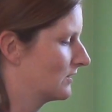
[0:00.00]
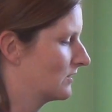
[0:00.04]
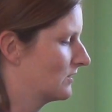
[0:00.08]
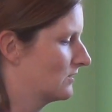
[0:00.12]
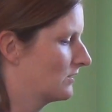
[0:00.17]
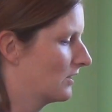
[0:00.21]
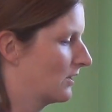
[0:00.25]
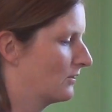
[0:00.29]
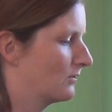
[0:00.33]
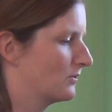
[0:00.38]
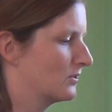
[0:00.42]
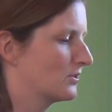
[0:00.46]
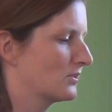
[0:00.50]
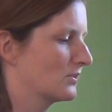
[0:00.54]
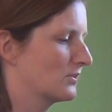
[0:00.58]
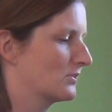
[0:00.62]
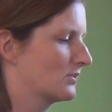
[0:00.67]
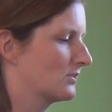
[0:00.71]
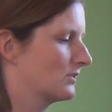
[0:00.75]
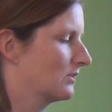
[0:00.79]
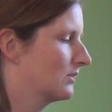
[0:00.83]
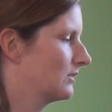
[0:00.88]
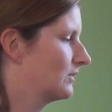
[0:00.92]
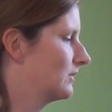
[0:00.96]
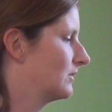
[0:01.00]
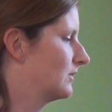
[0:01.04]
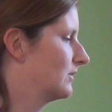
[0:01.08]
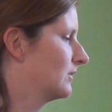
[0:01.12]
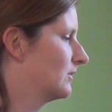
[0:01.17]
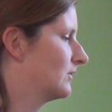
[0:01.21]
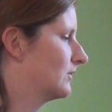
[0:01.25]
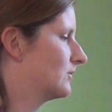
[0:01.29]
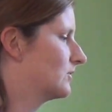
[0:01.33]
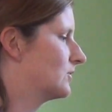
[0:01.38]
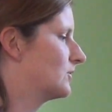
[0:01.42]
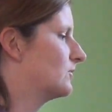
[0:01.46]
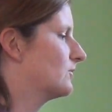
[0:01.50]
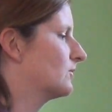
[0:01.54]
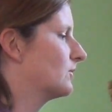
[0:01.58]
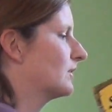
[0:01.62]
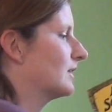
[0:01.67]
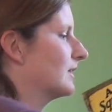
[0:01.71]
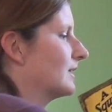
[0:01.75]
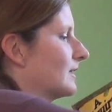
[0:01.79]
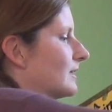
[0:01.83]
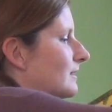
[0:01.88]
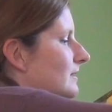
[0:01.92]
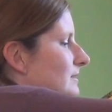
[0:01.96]
So just 2
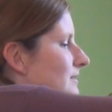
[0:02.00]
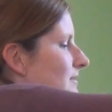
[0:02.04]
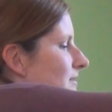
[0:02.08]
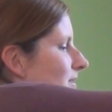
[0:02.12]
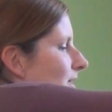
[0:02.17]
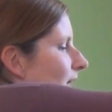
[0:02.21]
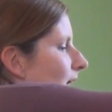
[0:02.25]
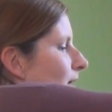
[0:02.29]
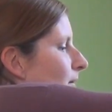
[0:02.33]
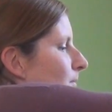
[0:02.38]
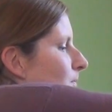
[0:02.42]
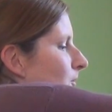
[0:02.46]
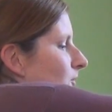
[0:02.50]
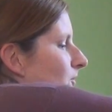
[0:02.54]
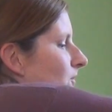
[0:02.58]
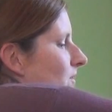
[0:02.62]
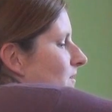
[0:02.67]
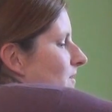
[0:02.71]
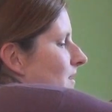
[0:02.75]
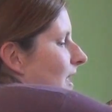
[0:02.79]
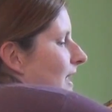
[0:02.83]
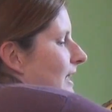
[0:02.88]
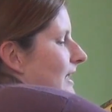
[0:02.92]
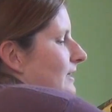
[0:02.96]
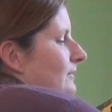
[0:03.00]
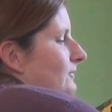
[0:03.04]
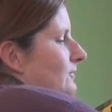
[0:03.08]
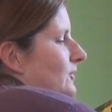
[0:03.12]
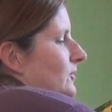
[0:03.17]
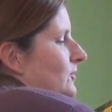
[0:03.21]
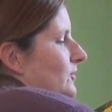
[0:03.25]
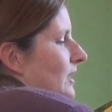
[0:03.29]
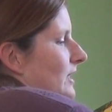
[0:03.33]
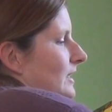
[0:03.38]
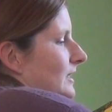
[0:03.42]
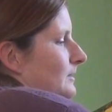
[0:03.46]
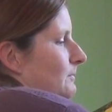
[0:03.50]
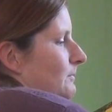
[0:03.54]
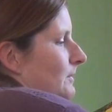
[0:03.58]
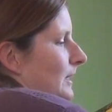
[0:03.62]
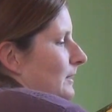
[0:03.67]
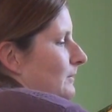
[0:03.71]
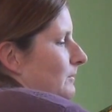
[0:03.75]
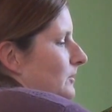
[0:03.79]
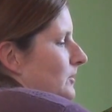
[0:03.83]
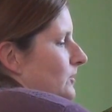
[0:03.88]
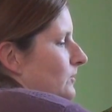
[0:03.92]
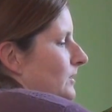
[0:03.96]
things to help you decide if you're trying to
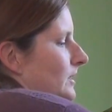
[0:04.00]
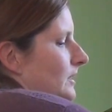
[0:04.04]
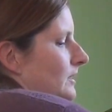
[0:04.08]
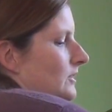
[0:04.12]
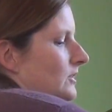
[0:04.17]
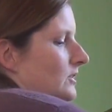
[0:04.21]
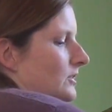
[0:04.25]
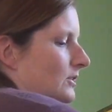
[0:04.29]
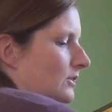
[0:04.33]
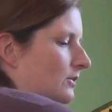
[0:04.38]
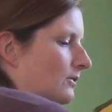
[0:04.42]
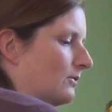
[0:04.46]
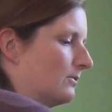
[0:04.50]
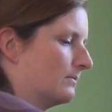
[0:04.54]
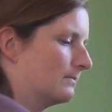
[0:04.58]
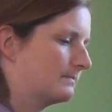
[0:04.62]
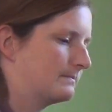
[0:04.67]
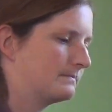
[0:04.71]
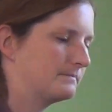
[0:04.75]
pick between the 2.